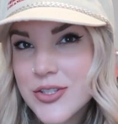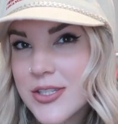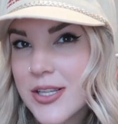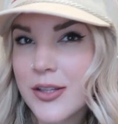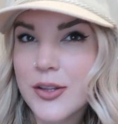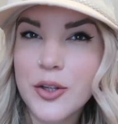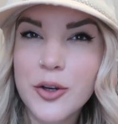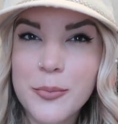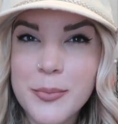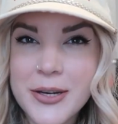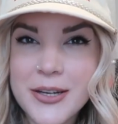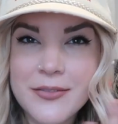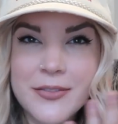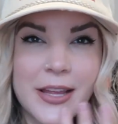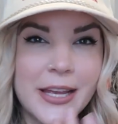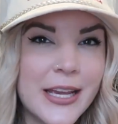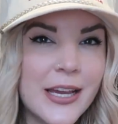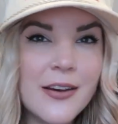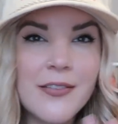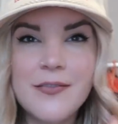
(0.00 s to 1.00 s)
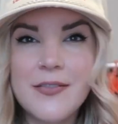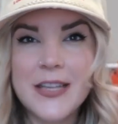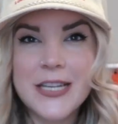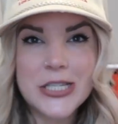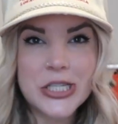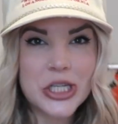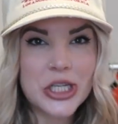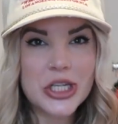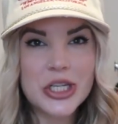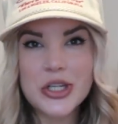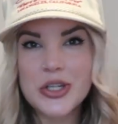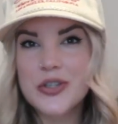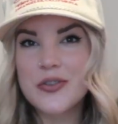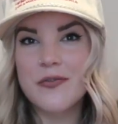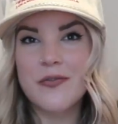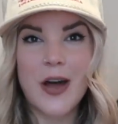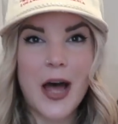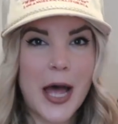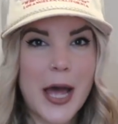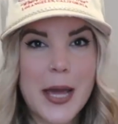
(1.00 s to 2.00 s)
just a little bit of like a vintage
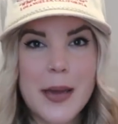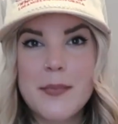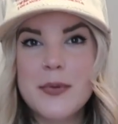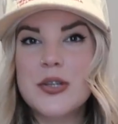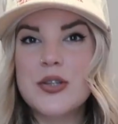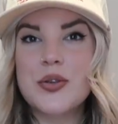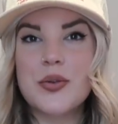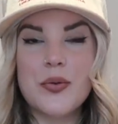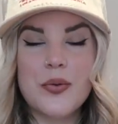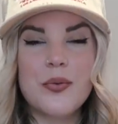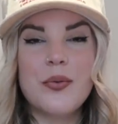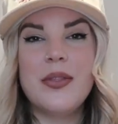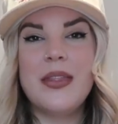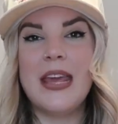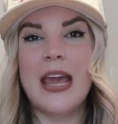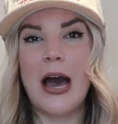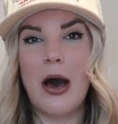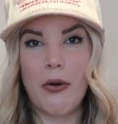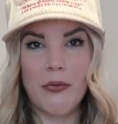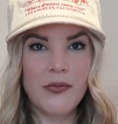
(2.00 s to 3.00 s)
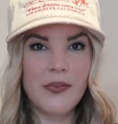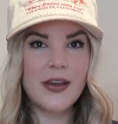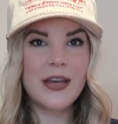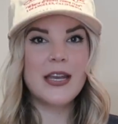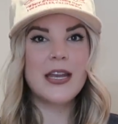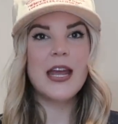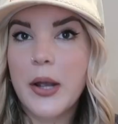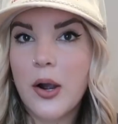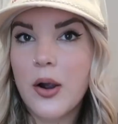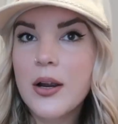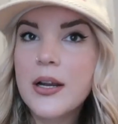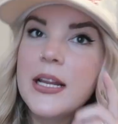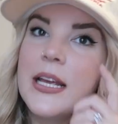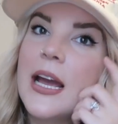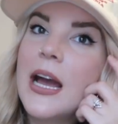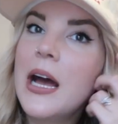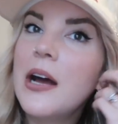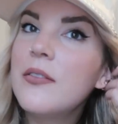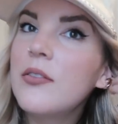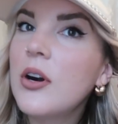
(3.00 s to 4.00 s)
vibe to the outfit. I already
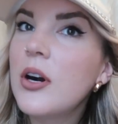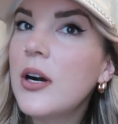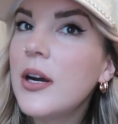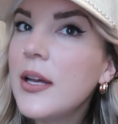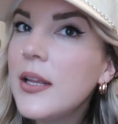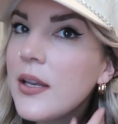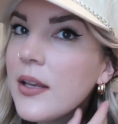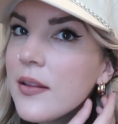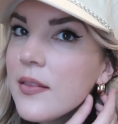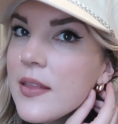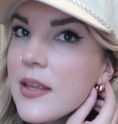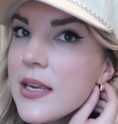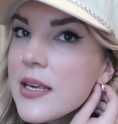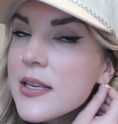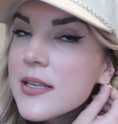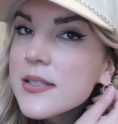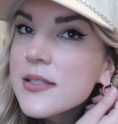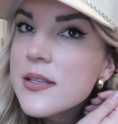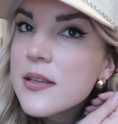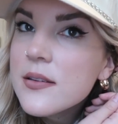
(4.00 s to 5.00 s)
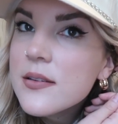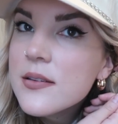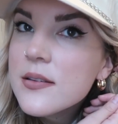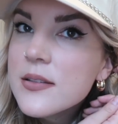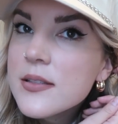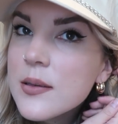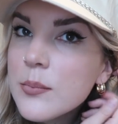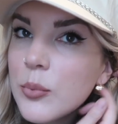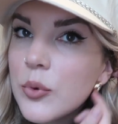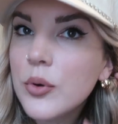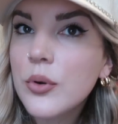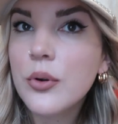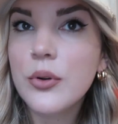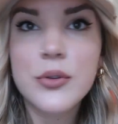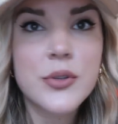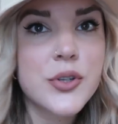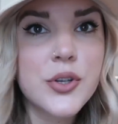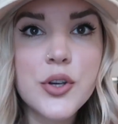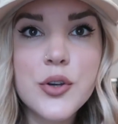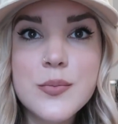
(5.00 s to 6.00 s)
have on these simple
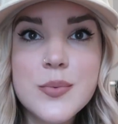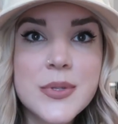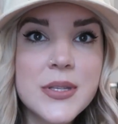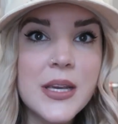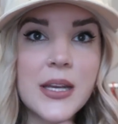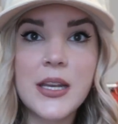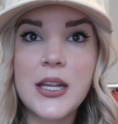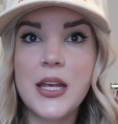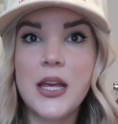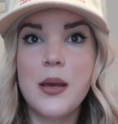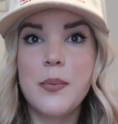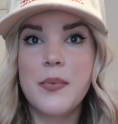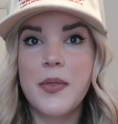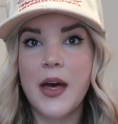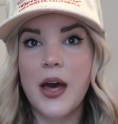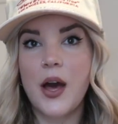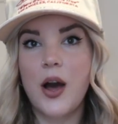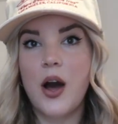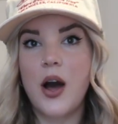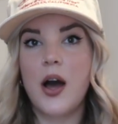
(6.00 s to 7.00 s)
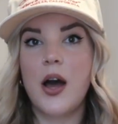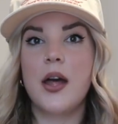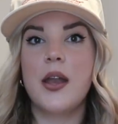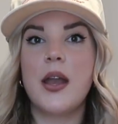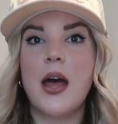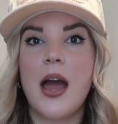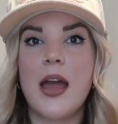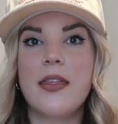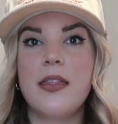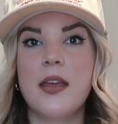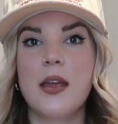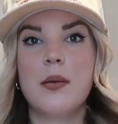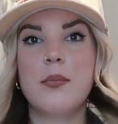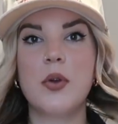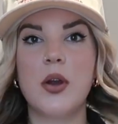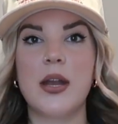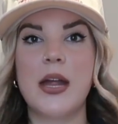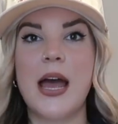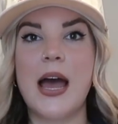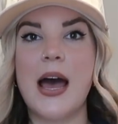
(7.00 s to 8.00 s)
gold hoops, gonna keep that on. I think
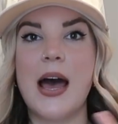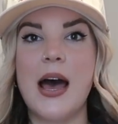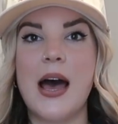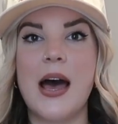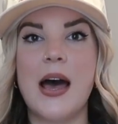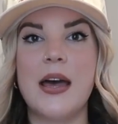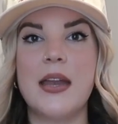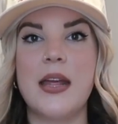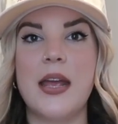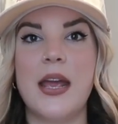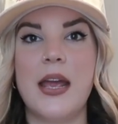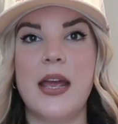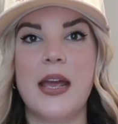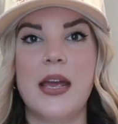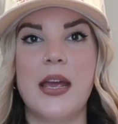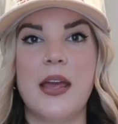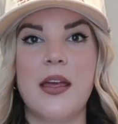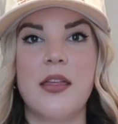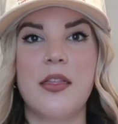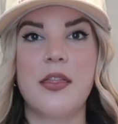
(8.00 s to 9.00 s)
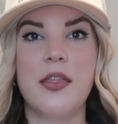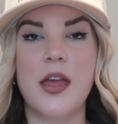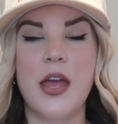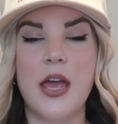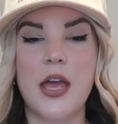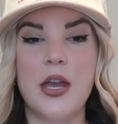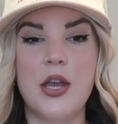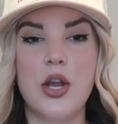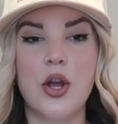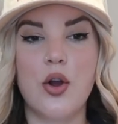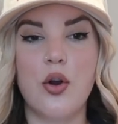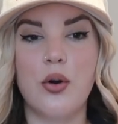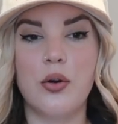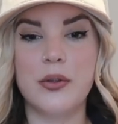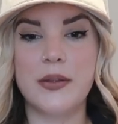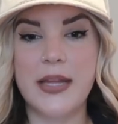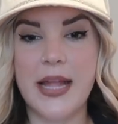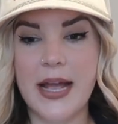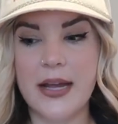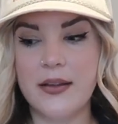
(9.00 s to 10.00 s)
I'm gonna add a thin
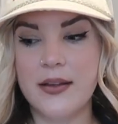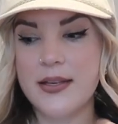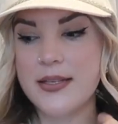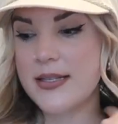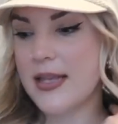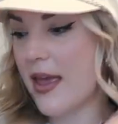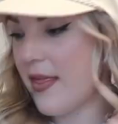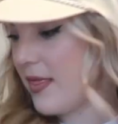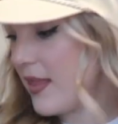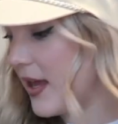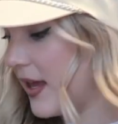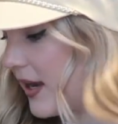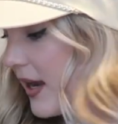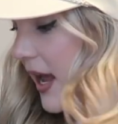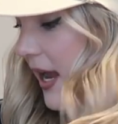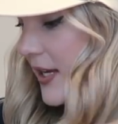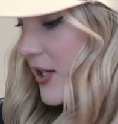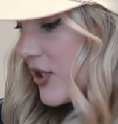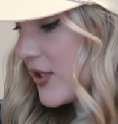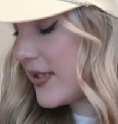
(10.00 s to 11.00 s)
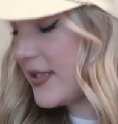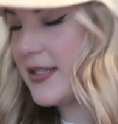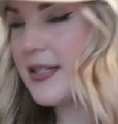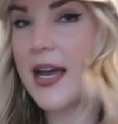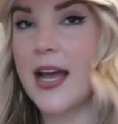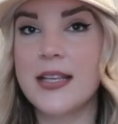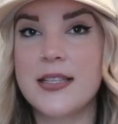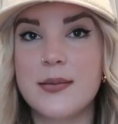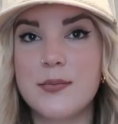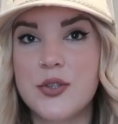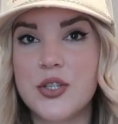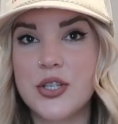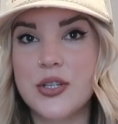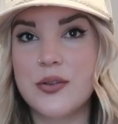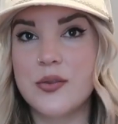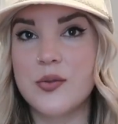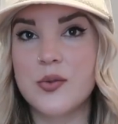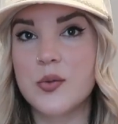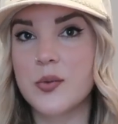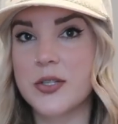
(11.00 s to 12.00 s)
gold necklace, and then I just need to add some
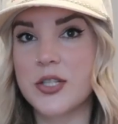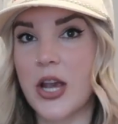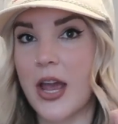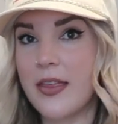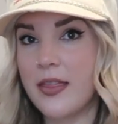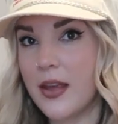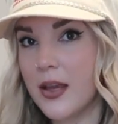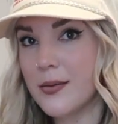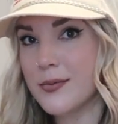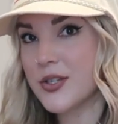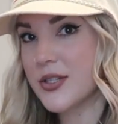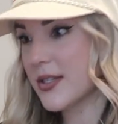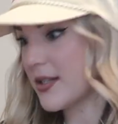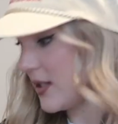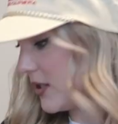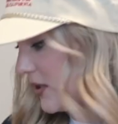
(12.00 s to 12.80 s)
shoes, which I think I'm just